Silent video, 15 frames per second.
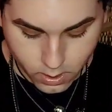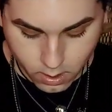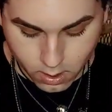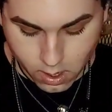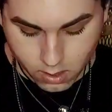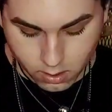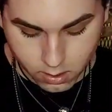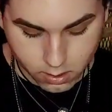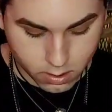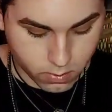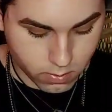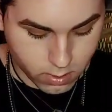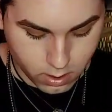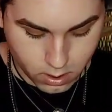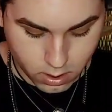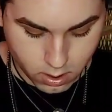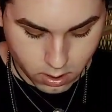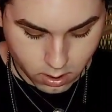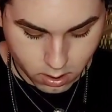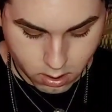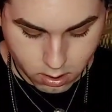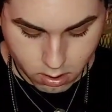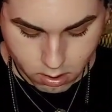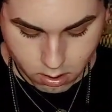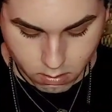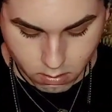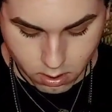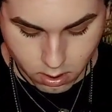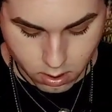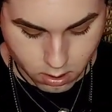Not this week.
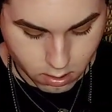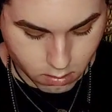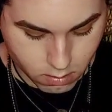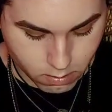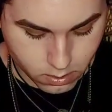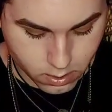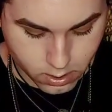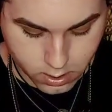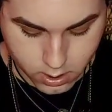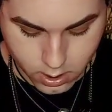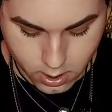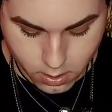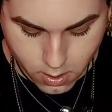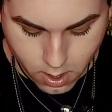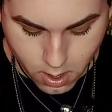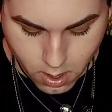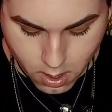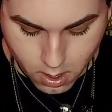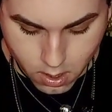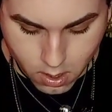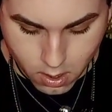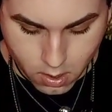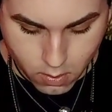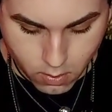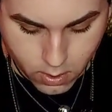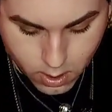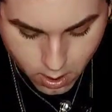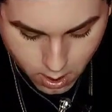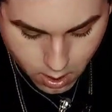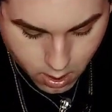Okay, let's see.
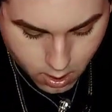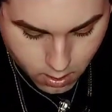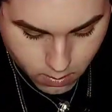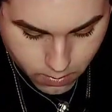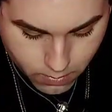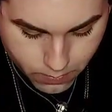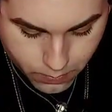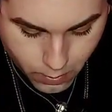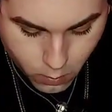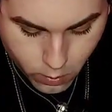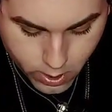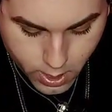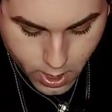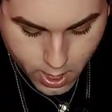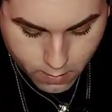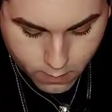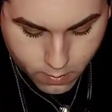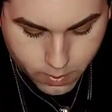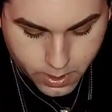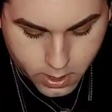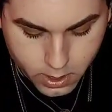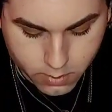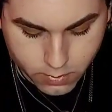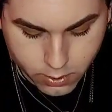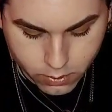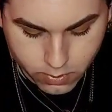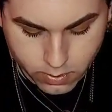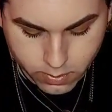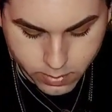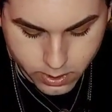Week ahead. Week ahead for pile number
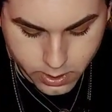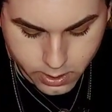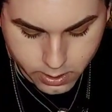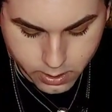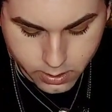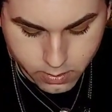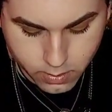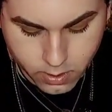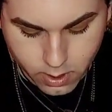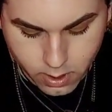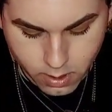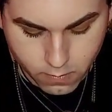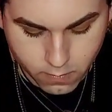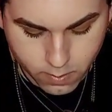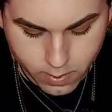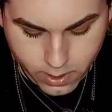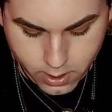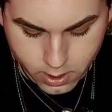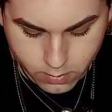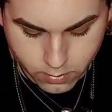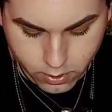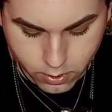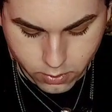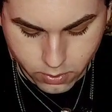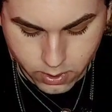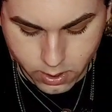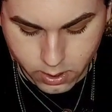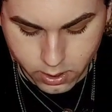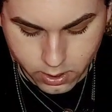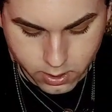3, please. Week ahead for pile number
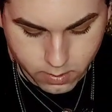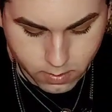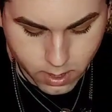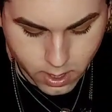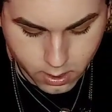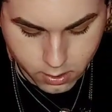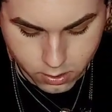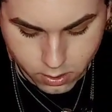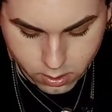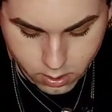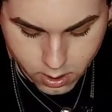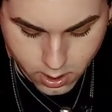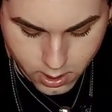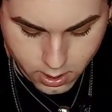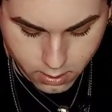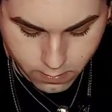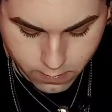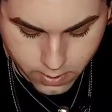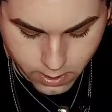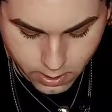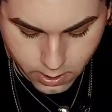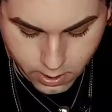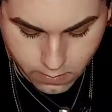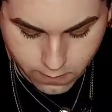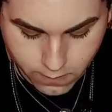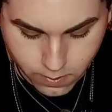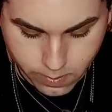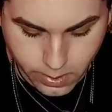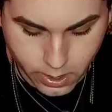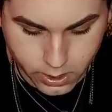3. Just some extra clarifying
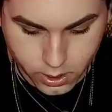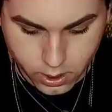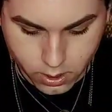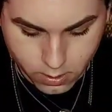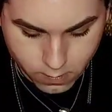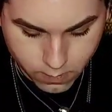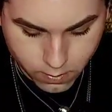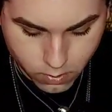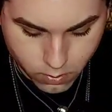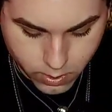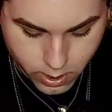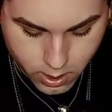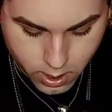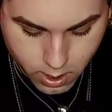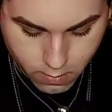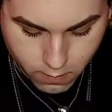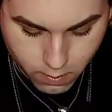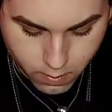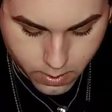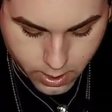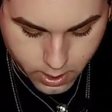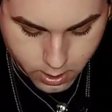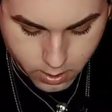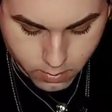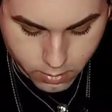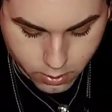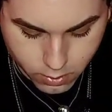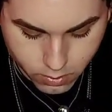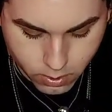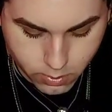information for the week ahead for pile
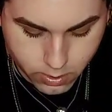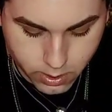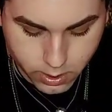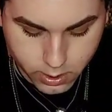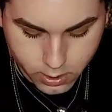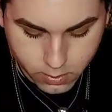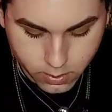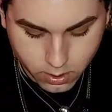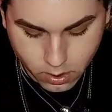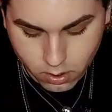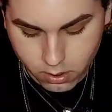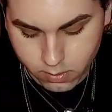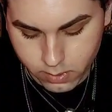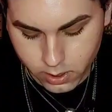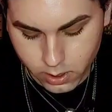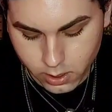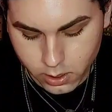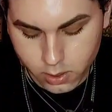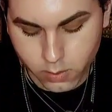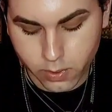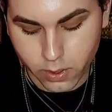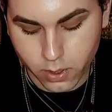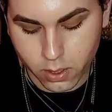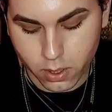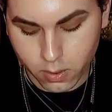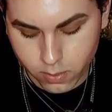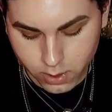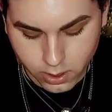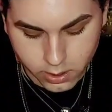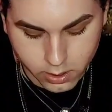number 3. It needs to be known, it needs to be heard,
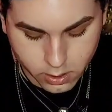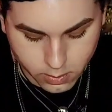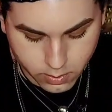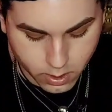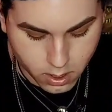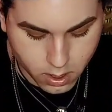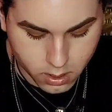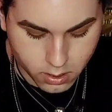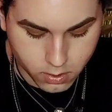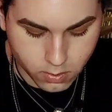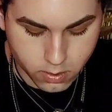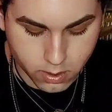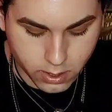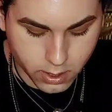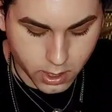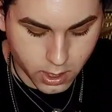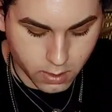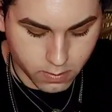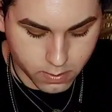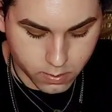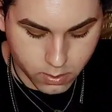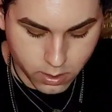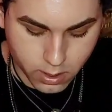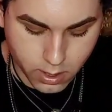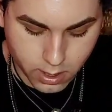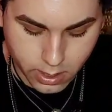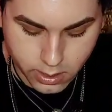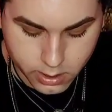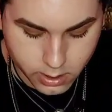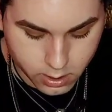it needs to be honored. What are the gifts? What are
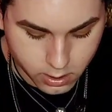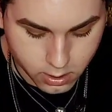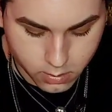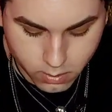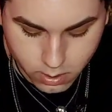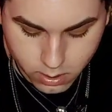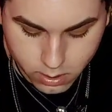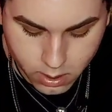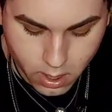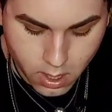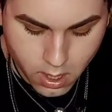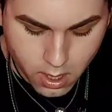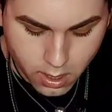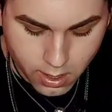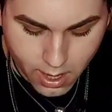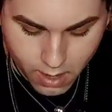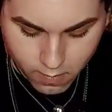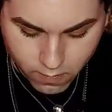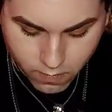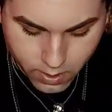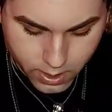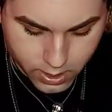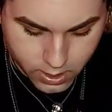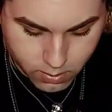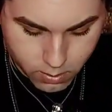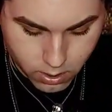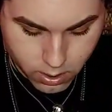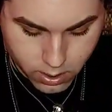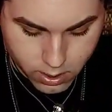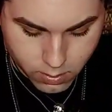the lessons? What is the advice?
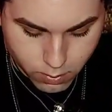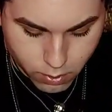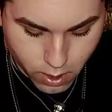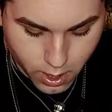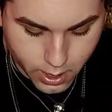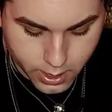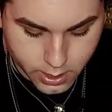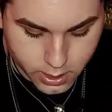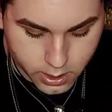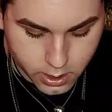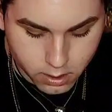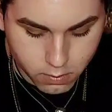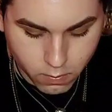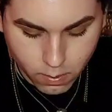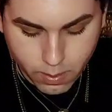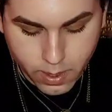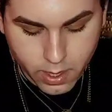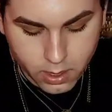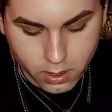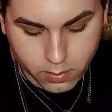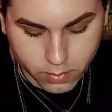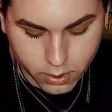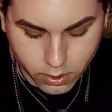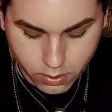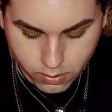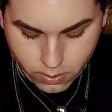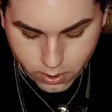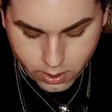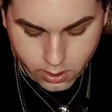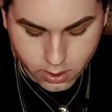What are the surprises for pile number
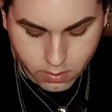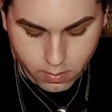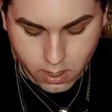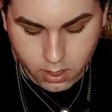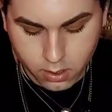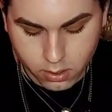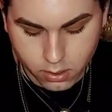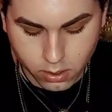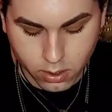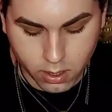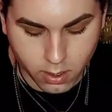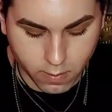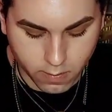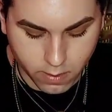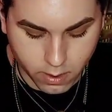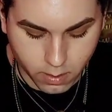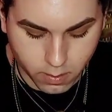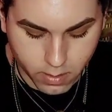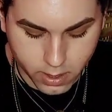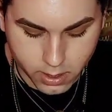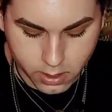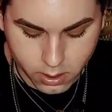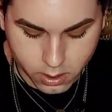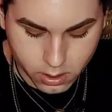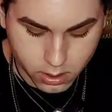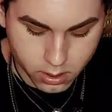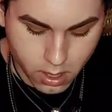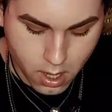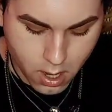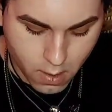3? Some extra clarifying
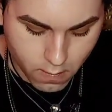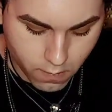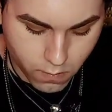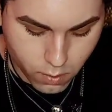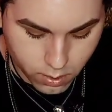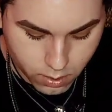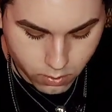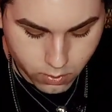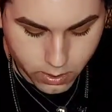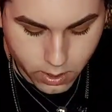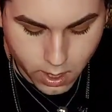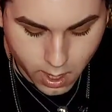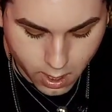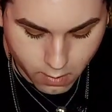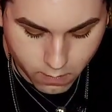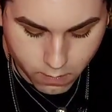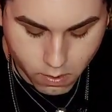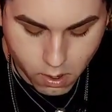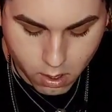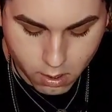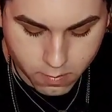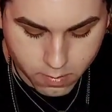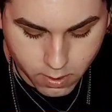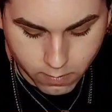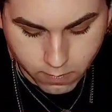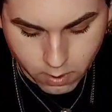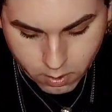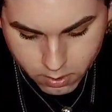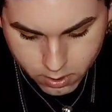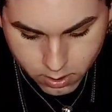messages for the week ahead for all of my
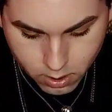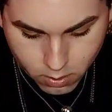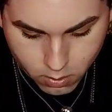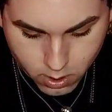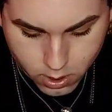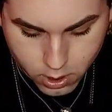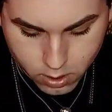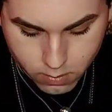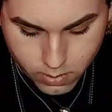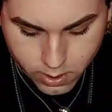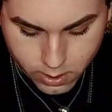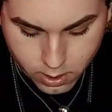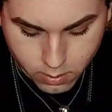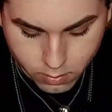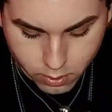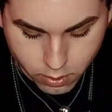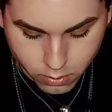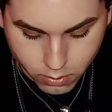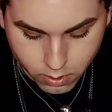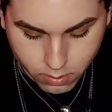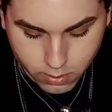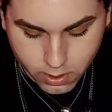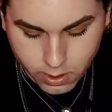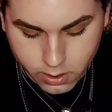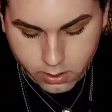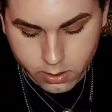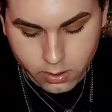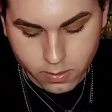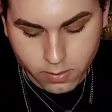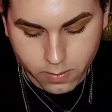viewers that are watching pile number 3, please.